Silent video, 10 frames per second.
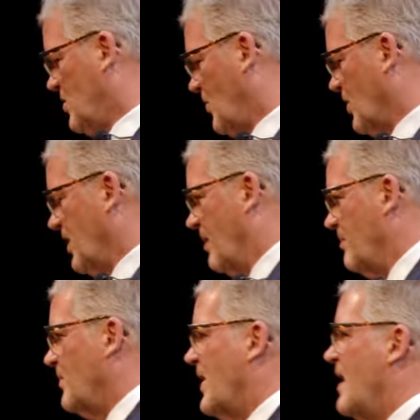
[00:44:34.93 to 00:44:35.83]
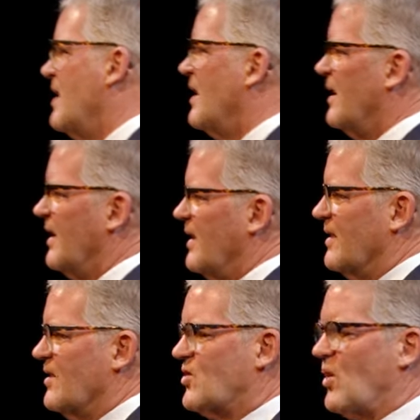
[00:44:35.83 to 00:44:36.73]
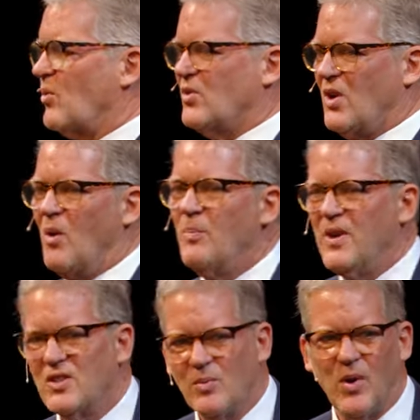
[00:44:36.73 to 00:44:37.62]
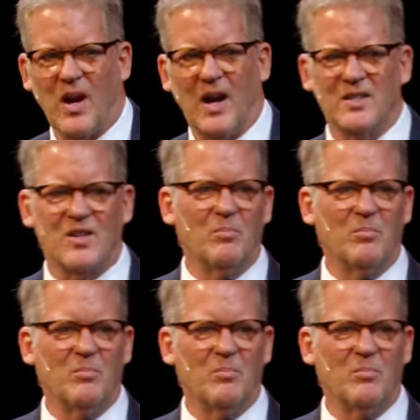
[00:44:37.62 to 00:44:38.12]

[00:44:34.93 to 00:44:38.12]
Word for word: is for them. So don't be surprised,